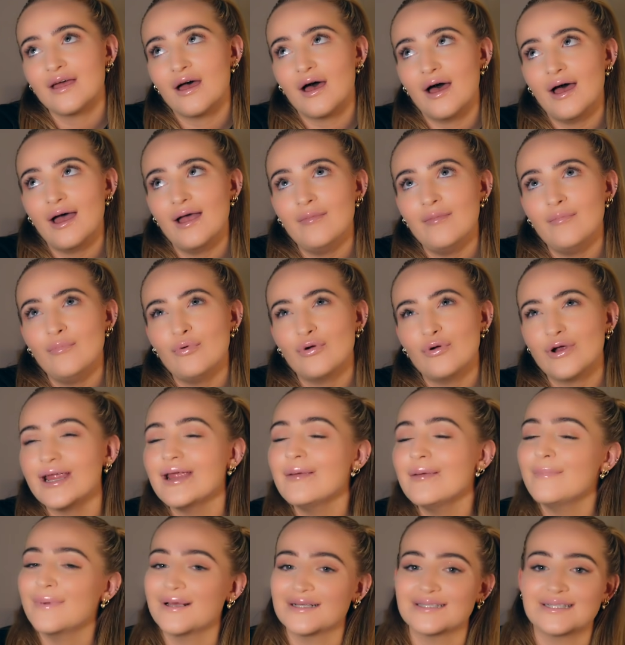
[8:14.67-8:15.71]
I'm
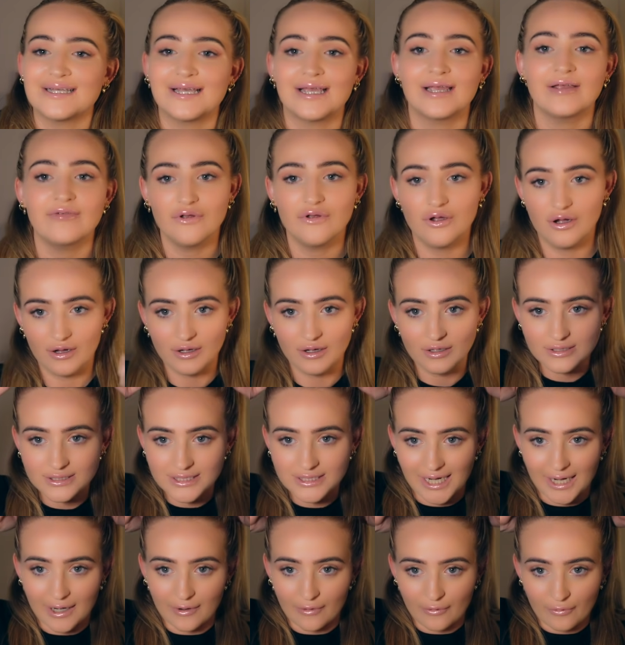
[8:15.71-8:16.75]
pretty busy, if you can't
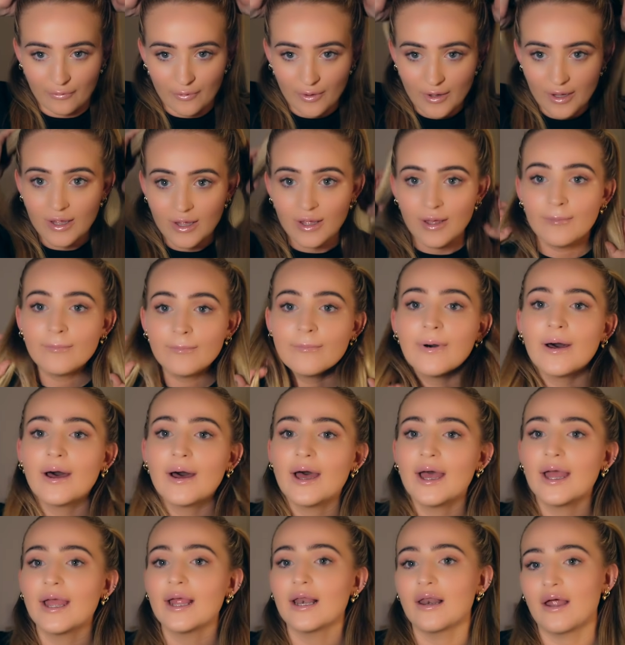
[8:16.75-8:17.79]
tell.
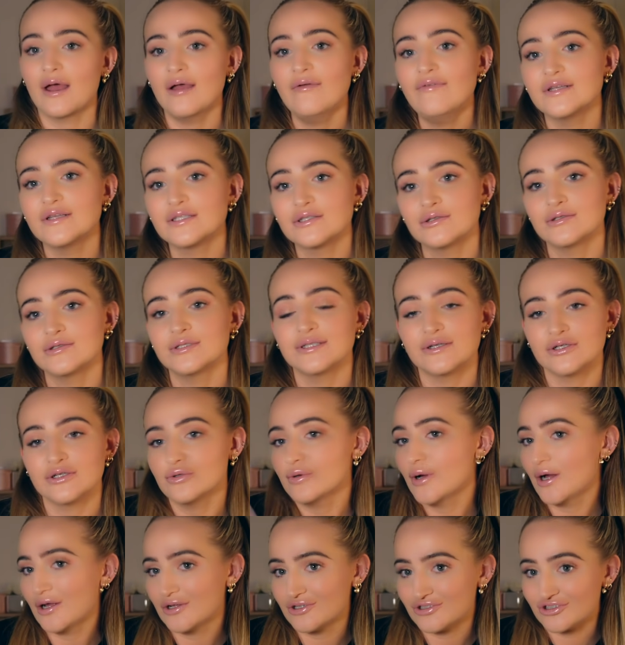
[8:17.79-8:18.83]
My life has gone 0 to
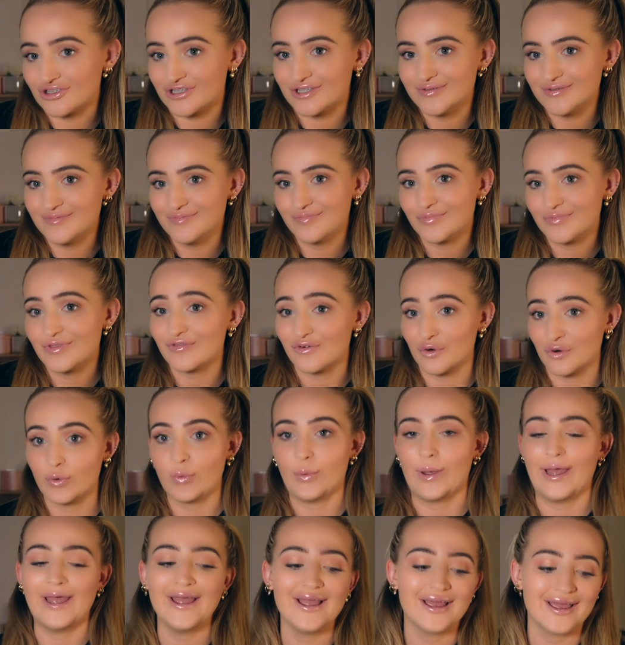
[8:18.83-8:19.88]
100 real
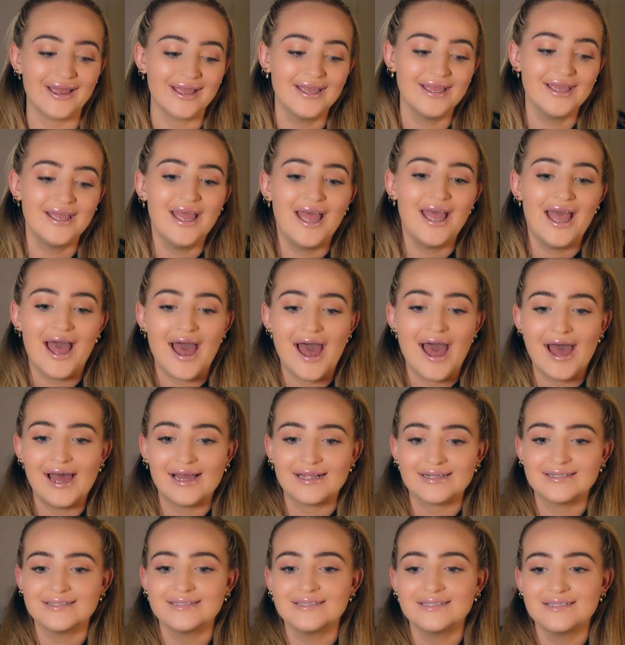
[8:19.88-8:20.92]
quick,
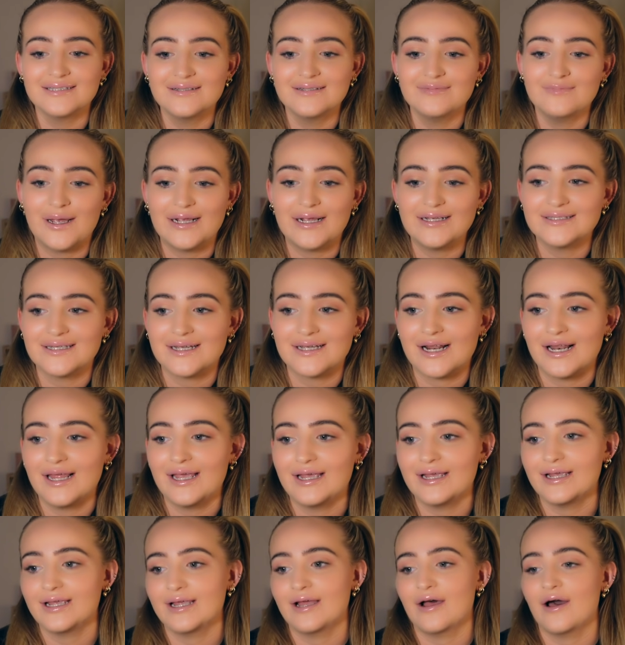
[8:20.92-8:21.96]
and
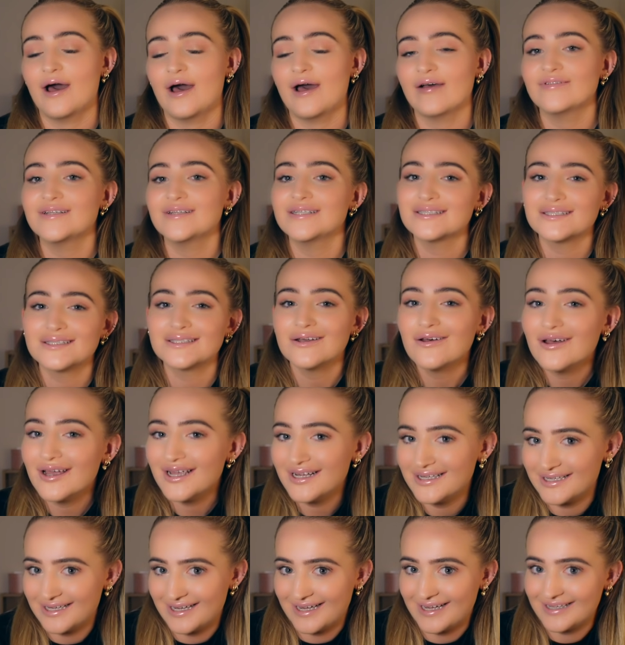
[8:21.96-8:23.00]
basically I've
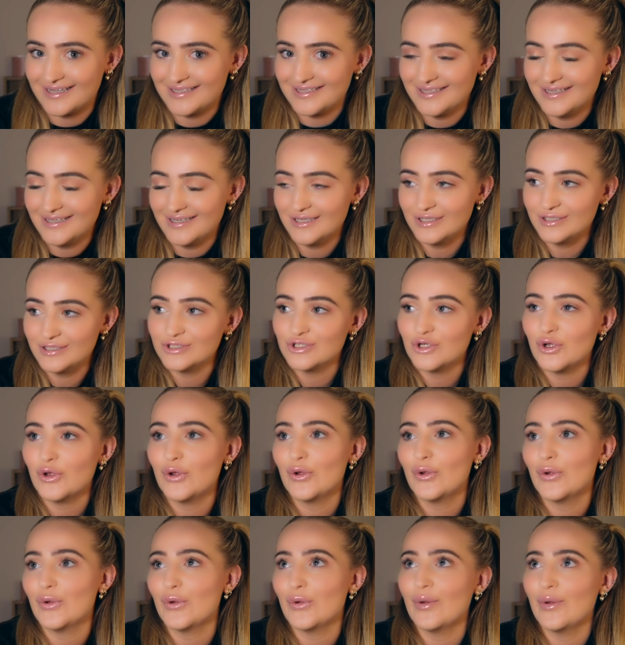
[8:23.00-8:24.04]
decided
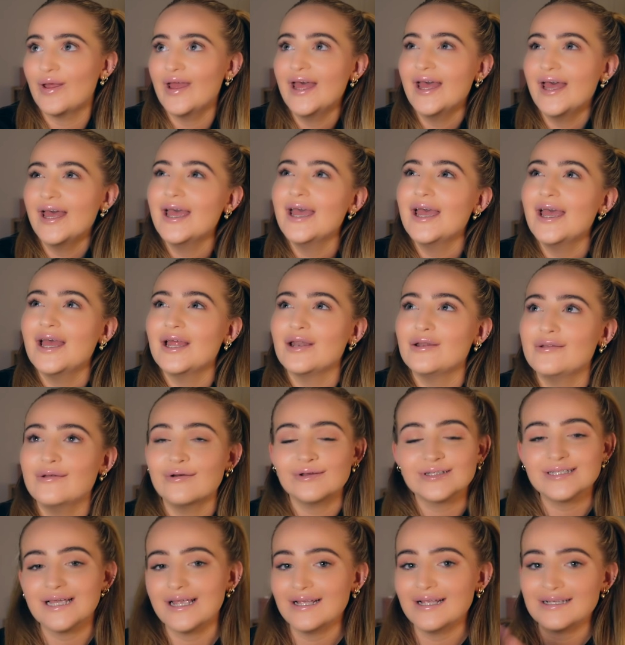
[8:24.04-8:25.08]
to
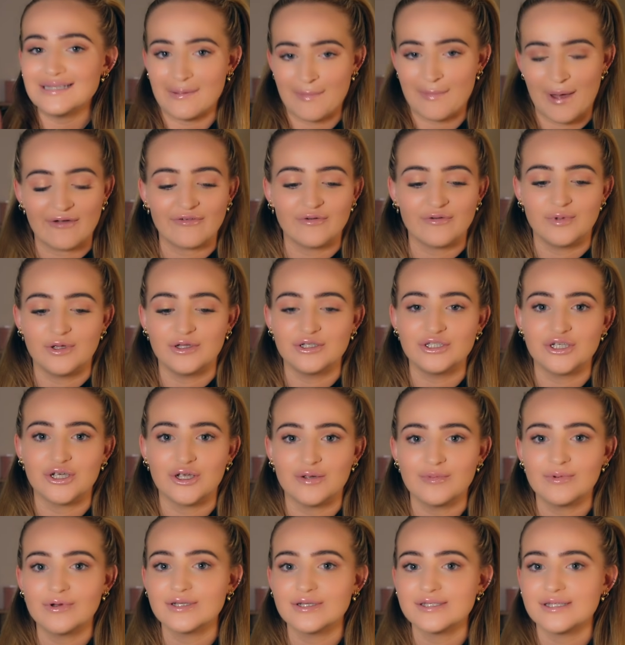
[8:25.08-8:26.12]
not take a step back from
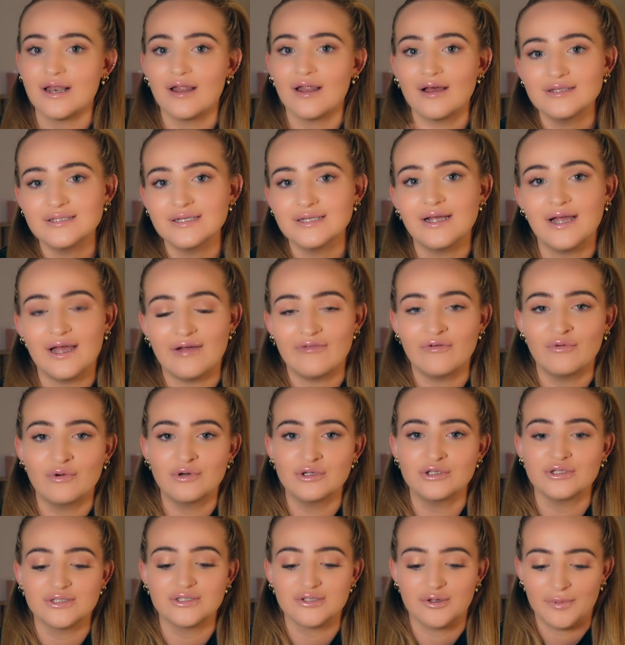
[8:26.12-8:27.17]
YouTube because the last thing I ever want
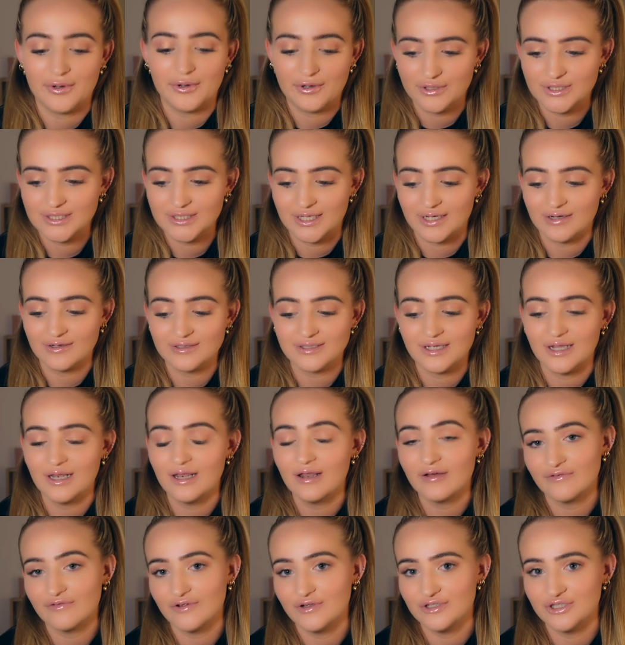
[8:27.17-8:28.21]
to do is stop posting, because I
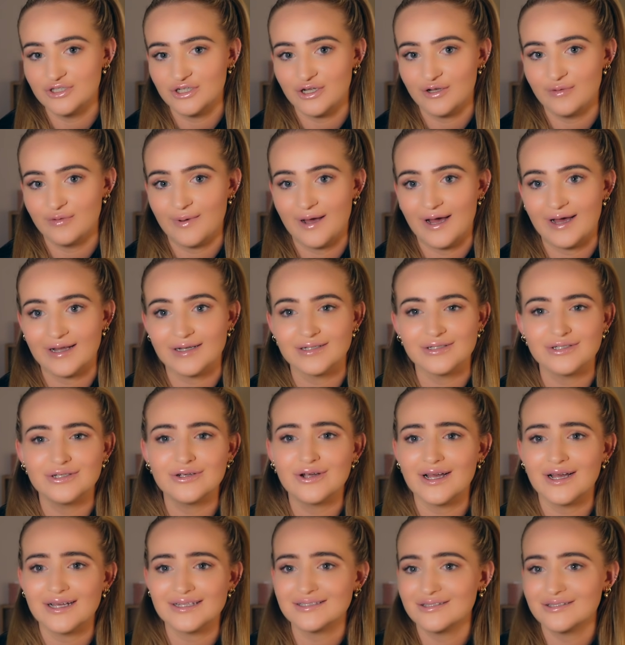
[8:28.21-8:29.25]
love YouTube and you
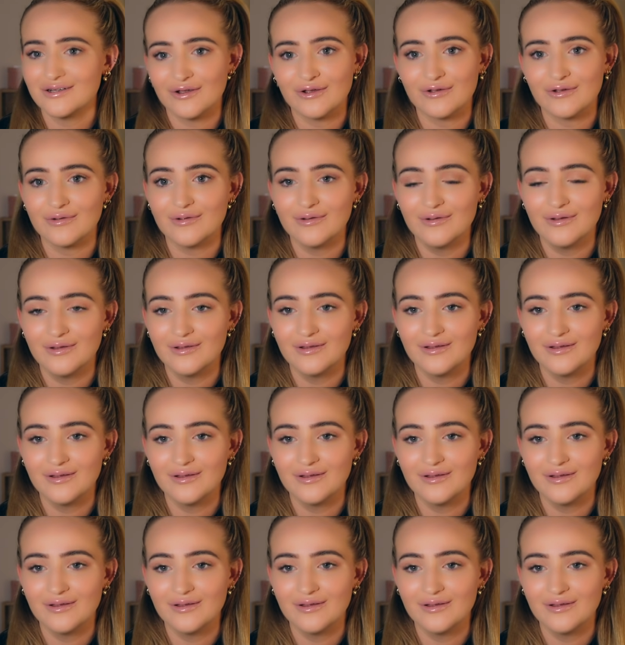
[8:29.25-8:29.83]
guys know